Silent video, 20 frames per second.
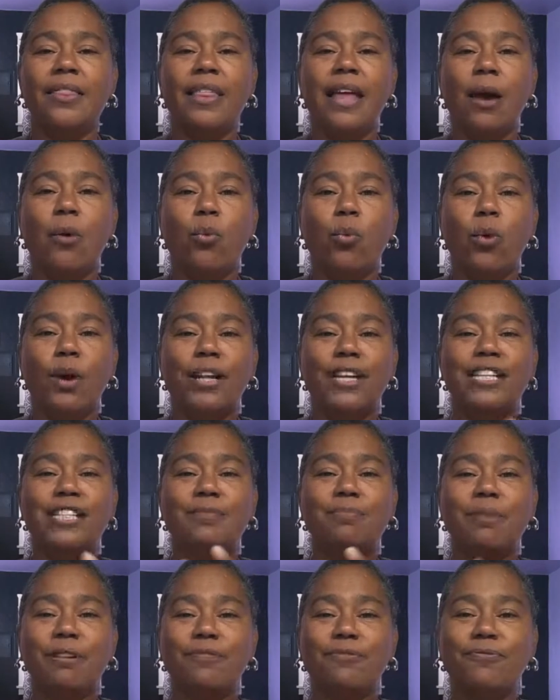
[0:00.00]
that what
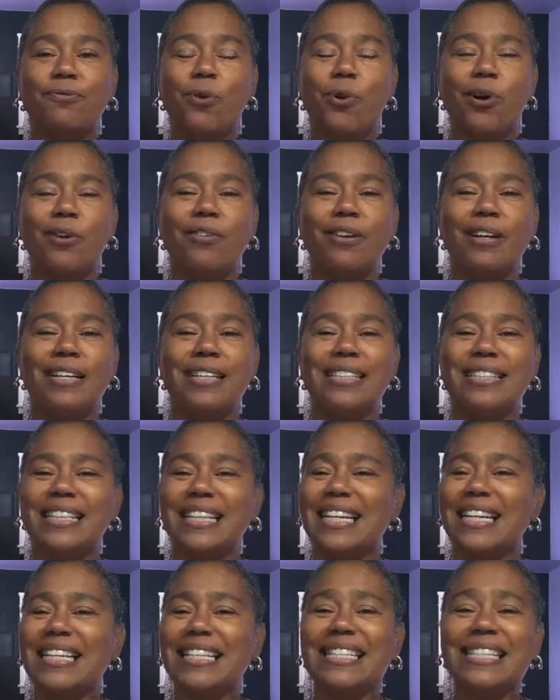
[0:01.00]
is before us
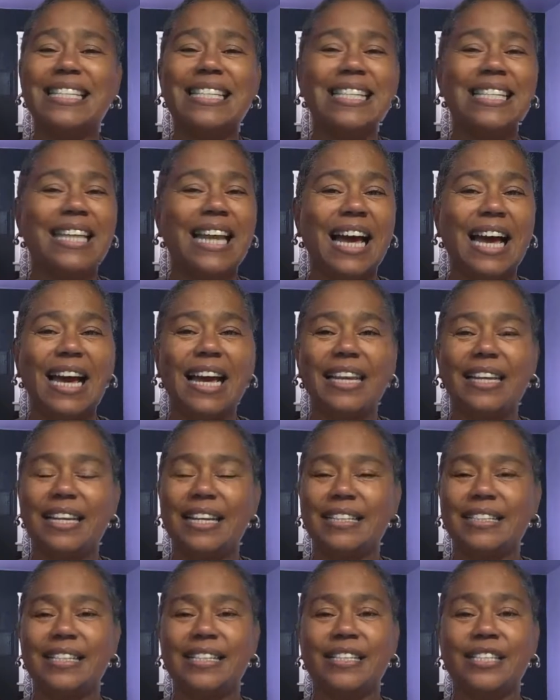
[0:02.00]
is not
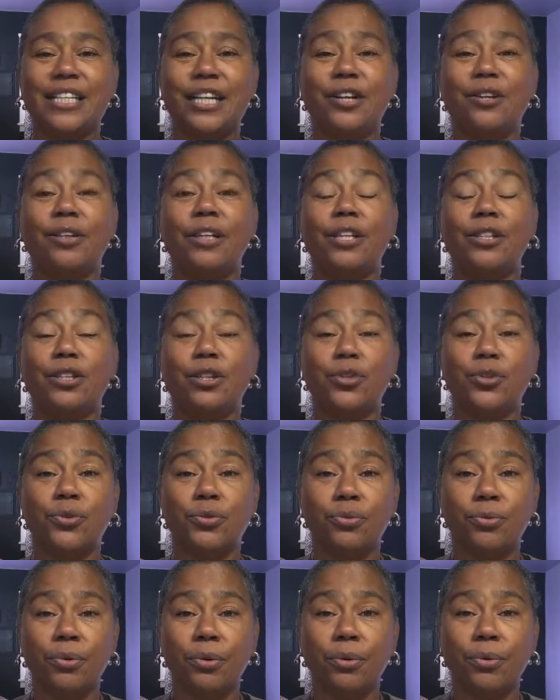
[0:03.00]
necessarily the
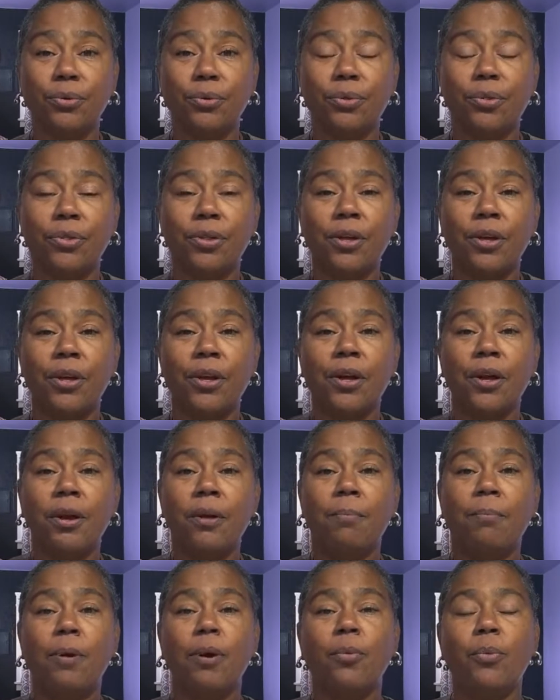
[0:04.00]
truth,
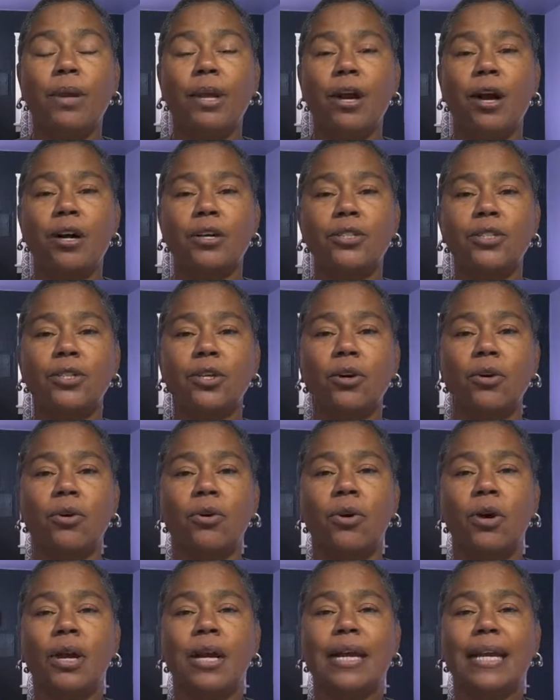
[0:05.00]
but we
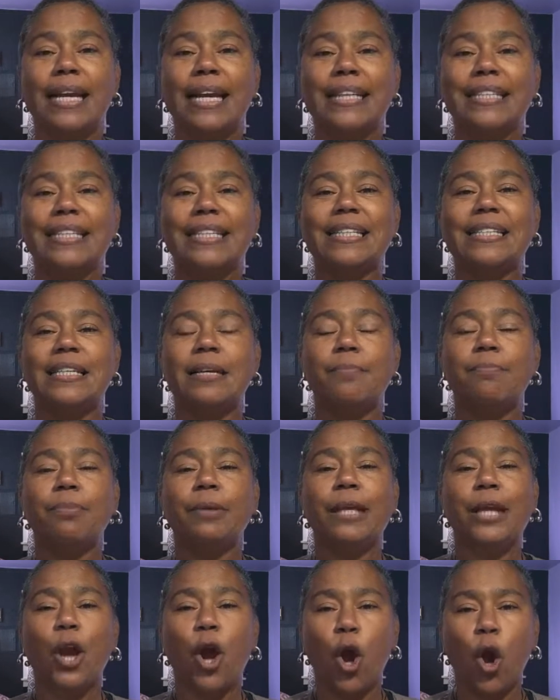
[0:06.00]
also get to
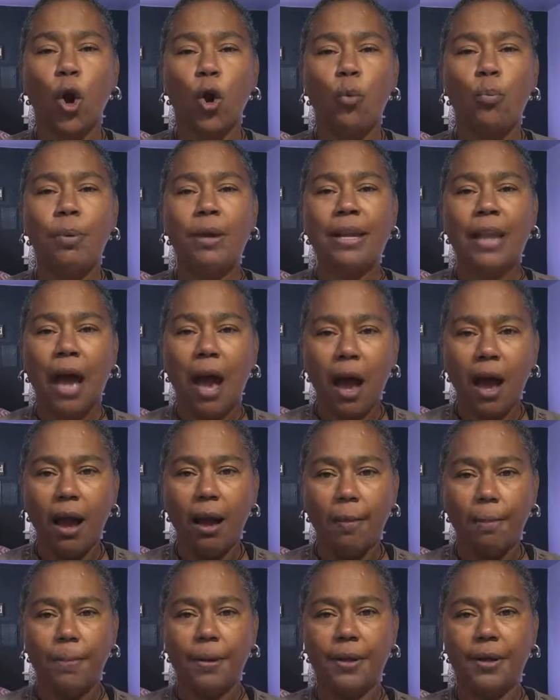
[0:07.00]
simply open
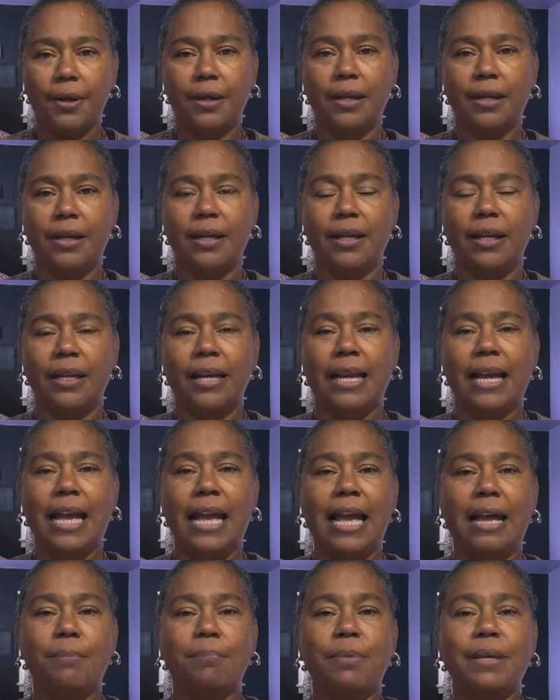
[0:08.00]
up
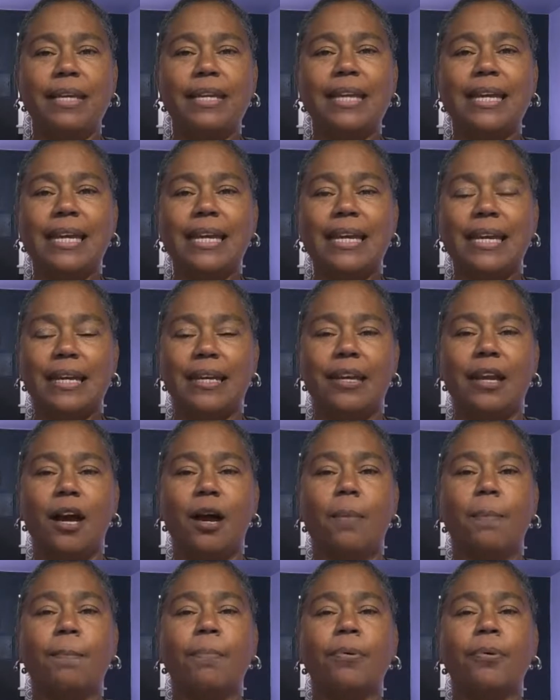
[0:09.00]
and begin
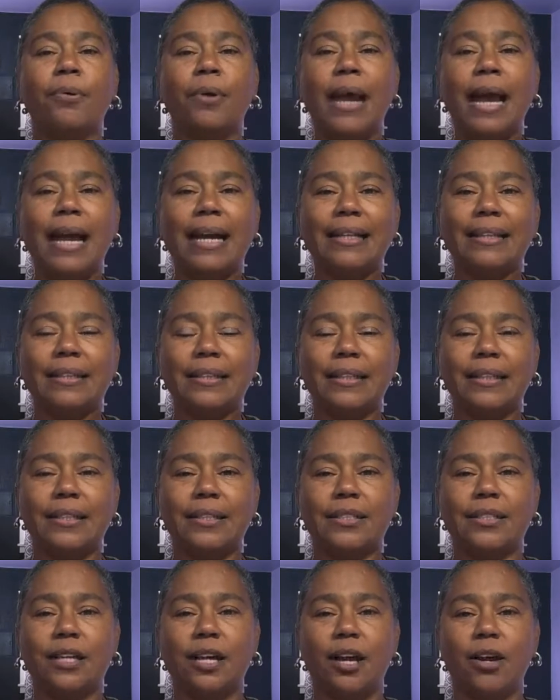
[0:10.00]
a
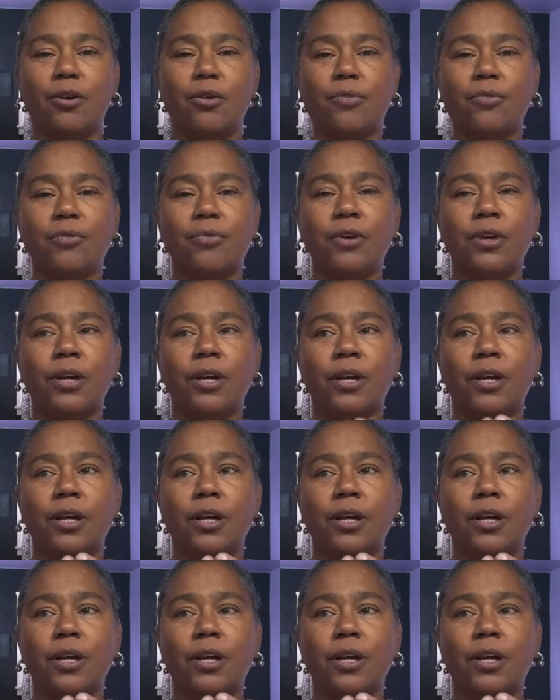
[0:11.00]
practice of